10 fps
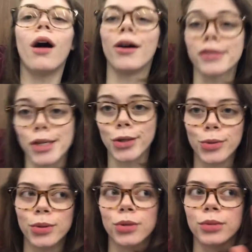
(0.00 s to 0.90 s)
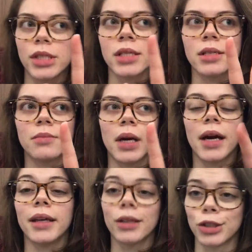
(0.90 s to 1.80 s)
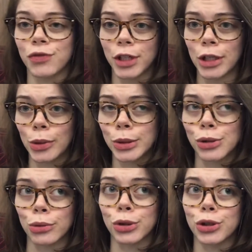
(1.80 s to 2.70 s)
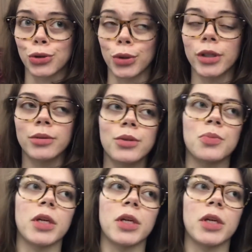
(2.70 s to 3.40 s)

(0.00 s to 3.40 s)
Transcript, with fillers: Also, the reason my lunch video was so short was